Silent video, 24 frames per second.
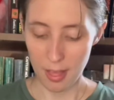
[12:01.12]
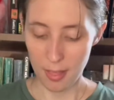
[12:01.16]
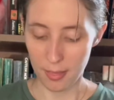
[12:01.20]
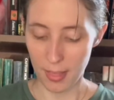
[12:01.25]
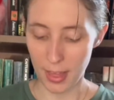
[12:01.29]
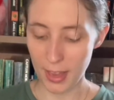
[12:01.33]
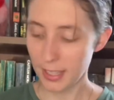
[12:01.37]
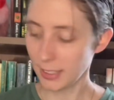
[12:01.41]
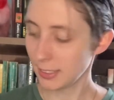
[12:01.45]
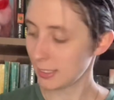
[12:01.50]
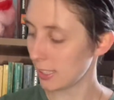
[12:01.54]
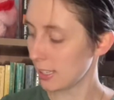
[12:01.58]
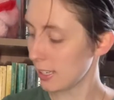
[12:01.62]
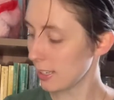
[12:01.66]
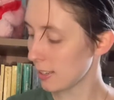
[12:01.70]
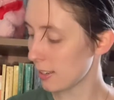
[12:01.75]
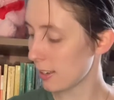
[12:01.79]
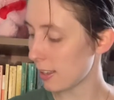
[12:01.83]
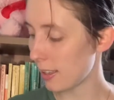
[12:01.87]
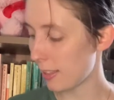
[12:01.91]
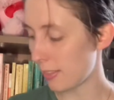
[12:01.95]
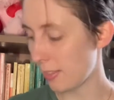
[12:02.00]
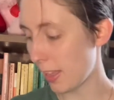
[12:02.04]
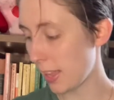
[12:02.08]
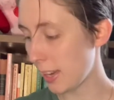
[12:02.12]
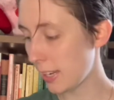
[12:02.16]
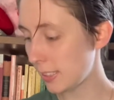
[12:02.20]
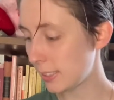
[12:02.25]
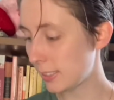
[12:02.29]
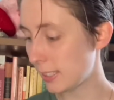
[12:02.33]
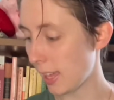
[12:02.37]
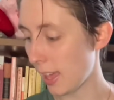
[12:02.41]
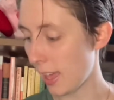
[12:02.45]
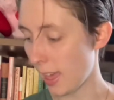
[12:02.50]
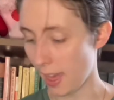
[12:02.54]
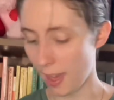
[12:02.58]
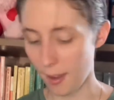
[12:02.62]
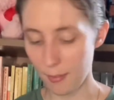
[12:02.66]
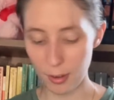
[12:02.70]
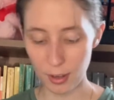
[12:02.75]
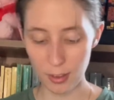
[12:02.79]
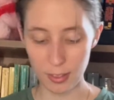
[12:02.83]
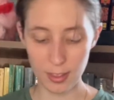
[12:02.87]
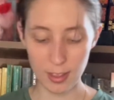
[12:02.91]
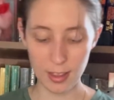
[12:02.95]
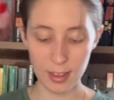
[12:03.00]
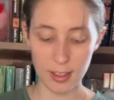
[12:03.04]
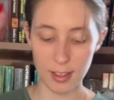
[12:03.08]
that is it. That is
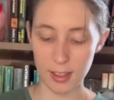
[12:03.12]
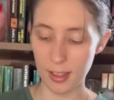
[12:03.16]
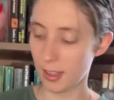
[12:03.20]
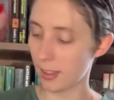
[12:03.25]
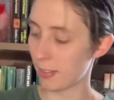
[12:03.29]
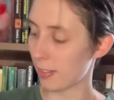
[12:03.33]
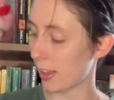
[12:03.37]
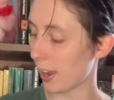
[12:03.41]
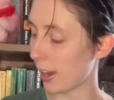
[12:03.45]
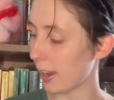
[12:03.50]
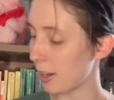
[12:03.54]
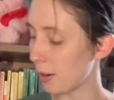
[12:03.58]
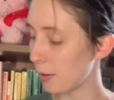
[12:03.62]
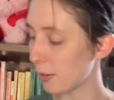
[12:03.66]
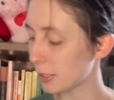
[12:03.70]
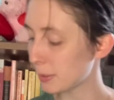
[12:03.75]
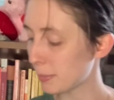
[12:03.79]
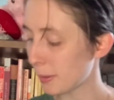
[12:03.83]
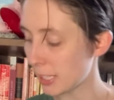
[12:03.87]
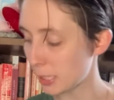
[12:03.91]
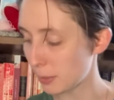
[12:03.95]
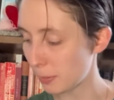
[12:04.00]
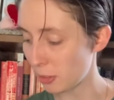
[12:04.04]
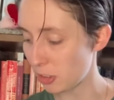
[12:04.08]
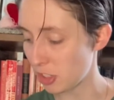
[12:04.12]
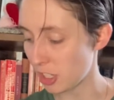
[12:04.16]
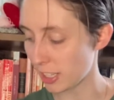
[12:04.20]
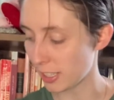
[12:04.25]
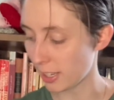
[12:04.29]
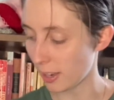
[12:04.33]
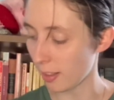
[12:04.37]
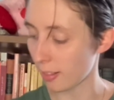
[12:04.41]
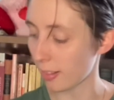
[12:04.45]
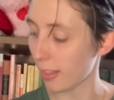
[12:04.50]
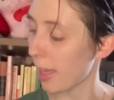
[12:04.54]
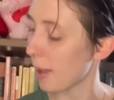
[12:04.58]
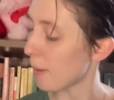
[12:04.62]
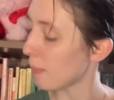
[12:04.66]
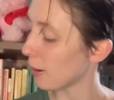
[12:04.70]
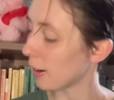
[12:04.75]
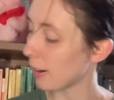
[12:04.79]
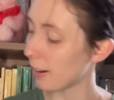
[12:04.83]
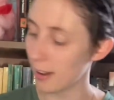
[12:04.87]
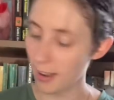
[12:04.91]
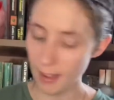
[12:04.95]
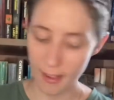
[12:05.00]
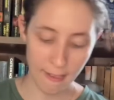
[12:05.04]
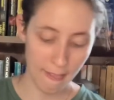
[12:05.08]
everything that I irresponsibly checked out of the
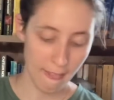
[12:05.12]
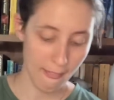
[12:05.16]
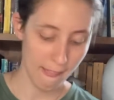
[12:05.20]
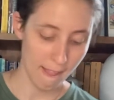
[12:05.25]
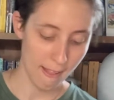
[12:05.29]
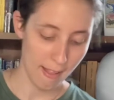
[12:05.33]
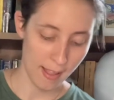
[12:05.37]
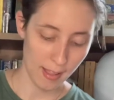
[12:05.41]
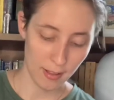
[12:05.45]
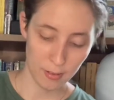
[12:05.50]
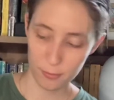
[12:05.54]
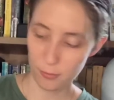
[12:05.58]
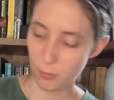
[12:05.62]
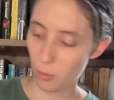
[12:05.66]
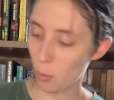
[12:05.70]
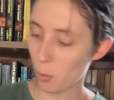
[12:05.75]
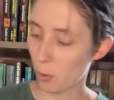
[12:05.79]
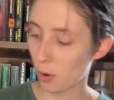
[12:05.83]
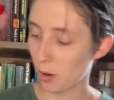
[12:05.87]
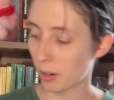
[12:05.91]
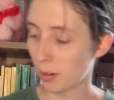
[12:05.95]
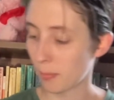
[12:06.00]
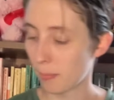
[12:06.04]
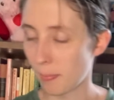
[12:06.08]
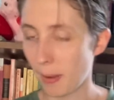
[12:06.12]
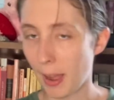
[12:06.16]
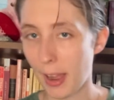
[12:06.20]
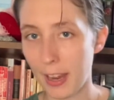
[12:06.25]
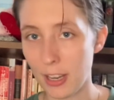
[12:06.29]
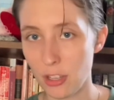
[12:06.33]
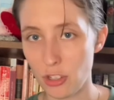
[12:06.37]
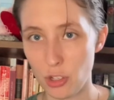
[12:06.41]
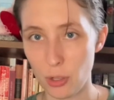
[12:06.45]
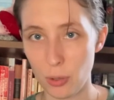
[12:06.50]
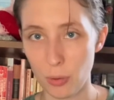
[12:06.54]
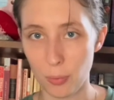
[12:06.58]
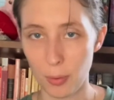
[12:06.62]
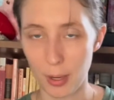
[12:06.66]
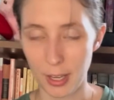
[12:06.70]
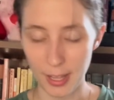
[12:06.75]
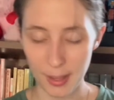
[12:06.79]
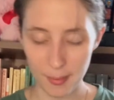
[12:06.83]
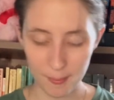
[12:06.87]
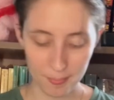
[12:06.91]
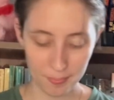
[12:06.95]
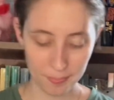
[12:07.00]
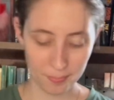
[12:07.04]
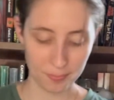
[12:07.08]
library for my June
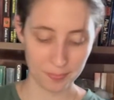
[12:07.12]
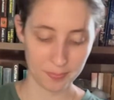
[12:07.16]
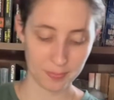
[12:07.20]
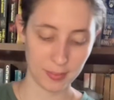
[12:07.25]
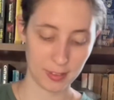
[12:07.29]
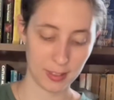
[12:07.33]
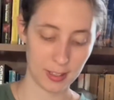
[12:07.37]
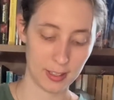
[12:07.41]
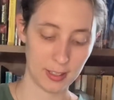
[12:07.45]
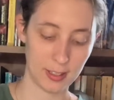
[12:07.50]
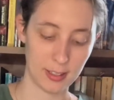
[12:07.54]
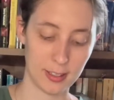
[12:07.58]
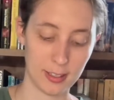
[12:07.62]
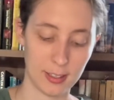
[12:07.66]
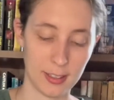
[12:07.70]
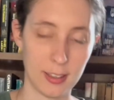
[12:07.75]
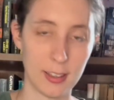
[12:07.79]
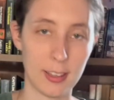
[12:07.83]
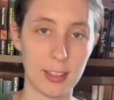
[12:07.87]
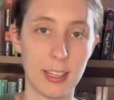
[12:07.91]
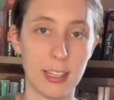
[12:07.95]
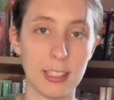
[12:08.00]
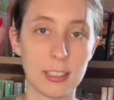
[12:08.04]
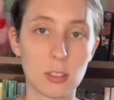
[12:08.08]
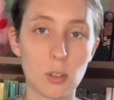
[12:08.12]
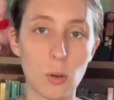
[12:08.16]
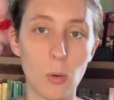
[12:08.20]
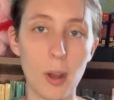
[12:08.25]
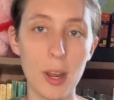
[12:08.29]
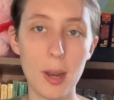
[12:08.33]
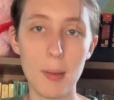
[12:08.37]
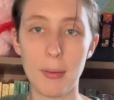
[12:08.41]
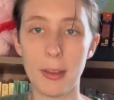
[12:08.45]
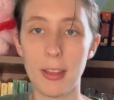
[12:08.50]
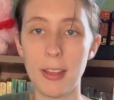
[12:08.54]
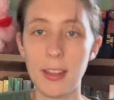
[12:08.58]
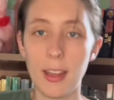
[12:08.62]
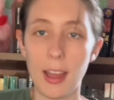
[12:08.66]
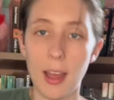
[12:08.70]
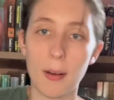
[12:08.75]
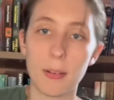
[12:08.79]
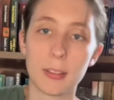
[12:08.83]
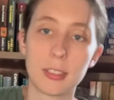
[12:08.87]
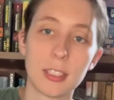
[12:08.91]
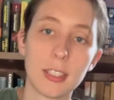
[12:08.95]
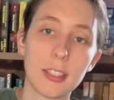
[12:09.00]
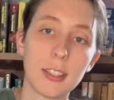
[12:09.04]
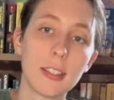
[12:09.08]
reading. It's quite a bit. I
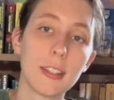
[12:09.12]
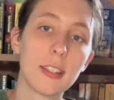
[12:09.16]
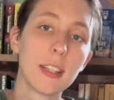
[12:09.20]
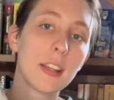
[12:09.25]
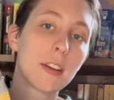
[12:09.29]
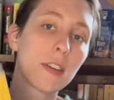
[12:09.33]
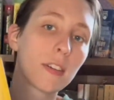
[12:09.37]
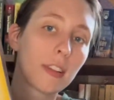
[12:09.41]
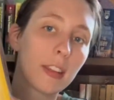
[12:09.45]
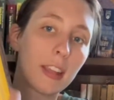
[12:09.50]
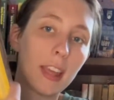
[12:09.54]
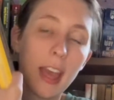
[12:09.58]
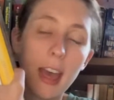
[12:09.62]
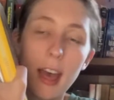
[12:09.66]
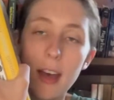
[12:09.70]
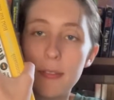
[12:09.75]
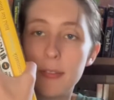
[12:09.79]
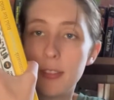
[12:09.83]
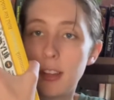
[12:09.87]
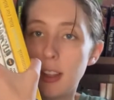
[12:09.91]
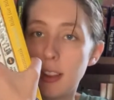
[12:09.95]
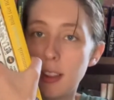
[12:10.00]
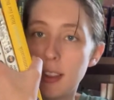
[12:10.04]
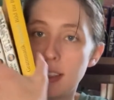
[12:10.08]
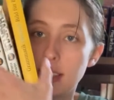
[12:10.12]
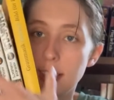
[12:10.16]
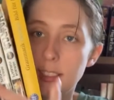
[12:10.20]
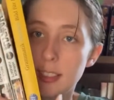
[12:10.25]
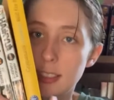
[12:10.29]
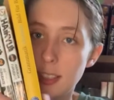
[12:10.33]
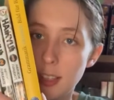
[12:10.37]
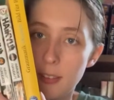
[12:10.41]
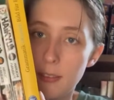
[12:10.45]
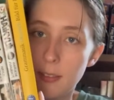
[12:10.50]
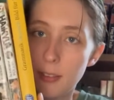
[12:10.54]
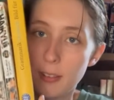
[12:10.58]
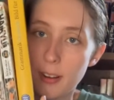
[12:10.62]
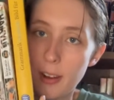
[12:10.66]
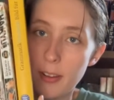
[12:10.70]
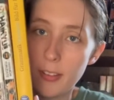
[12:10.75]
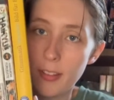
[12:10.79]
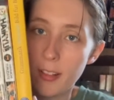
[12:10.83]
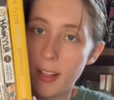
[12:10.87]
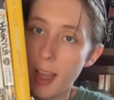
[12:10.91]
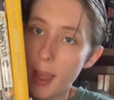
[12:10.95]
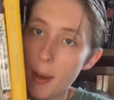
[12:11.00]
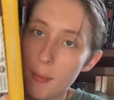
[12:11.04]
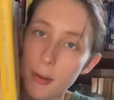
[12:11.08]
was literally hefting this stuff around the
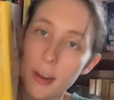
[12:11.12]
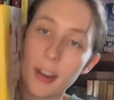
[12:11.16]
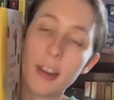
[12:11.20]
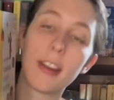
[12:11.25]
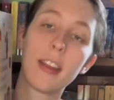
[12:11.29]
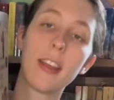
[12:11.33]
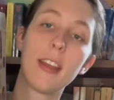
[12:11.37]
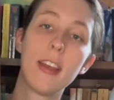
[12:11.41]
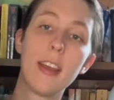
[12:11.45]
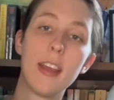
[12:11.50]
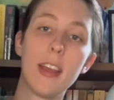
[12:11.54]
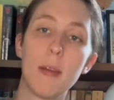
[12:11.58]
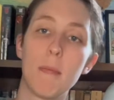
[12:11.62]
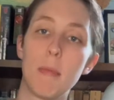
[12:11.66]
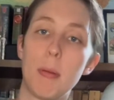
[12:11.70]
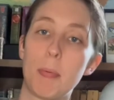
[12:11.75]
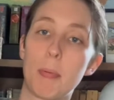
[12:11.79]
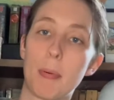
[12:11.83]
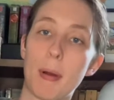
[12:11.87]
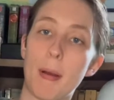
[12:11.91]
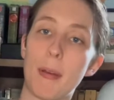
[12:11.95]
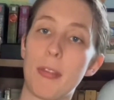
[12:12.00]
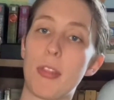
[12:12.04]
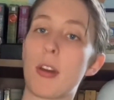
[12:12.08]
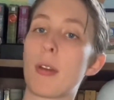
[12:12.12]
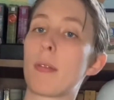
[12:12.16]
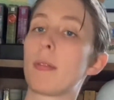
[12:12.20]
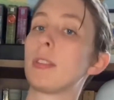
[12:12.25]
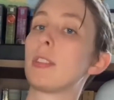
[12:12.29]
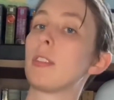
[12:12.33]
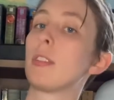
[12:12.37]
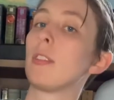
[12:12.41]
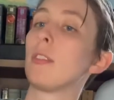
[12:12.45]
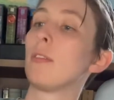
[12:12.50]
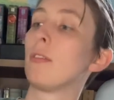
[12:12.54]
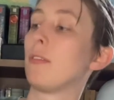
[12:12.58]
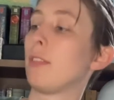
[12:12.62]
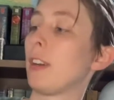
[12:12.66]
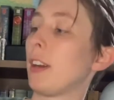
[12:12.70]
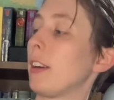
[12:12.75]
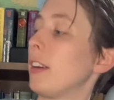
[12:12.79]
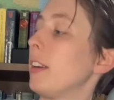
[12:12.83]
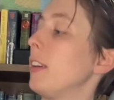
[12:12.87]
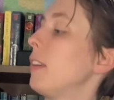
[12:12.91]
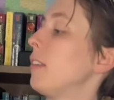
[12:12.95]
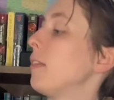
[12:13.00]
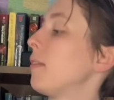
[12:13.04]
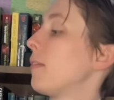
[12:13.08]
library. People probably thought it was
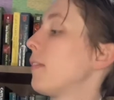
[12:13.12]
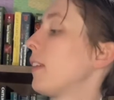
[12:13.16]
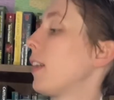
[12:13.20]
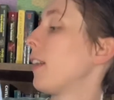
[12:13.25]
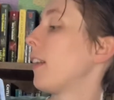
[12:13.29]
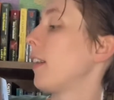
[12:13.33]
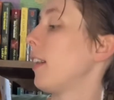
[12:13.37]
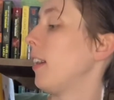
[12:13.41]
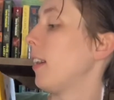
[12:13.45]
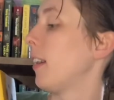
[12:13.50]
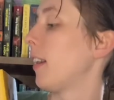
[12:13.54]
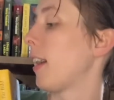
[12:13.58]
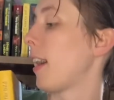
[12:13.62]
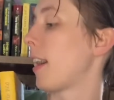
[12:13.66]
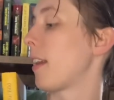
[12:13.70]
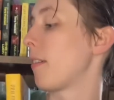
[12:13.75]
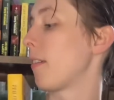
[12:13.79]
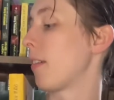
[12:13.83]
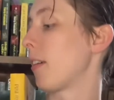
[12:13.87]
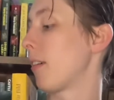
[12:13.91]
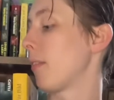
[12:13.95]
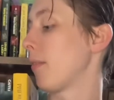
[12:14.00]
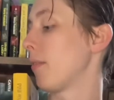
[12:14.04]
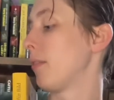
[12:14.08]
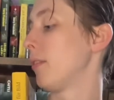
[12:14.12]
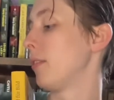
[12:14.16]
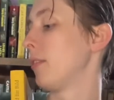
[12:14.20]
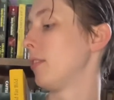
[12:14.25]
very, very, I don't know,